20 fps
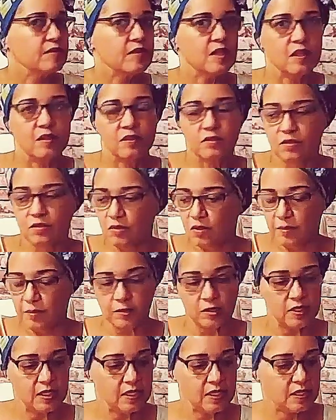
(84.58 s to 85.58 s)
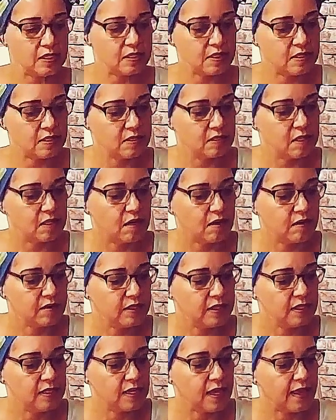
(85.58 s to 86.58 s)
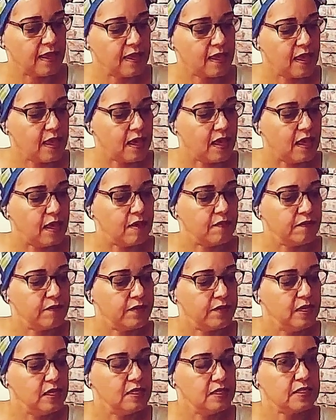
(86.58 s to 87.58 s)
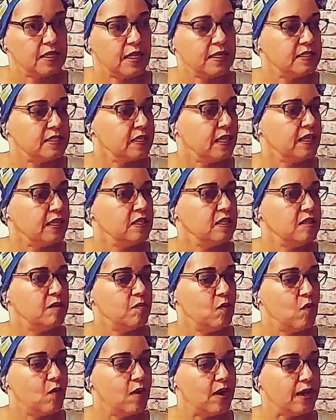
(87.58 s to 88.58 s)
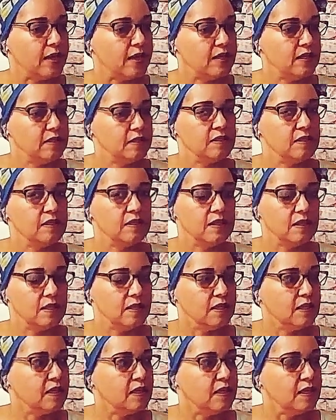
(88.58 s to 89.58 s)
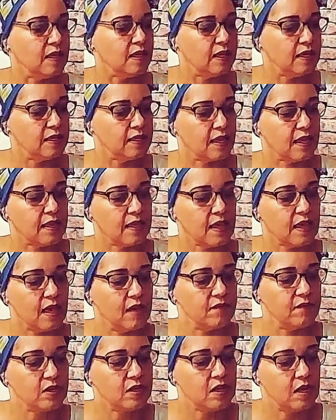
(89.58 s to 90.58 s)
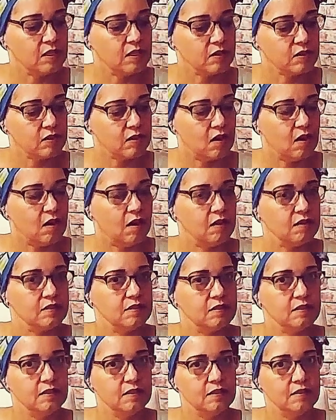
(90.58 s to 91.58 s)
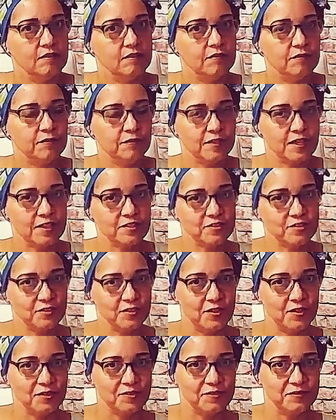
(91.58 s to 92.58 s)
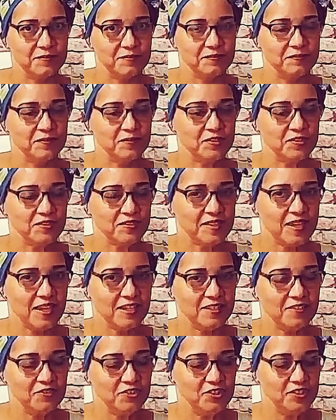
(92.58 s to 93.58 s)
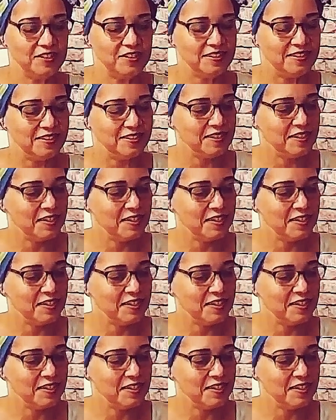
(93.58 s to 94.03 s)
So I'm going to get started. I have titanium white, and I have a color called flesh tone, which is kind of cheating.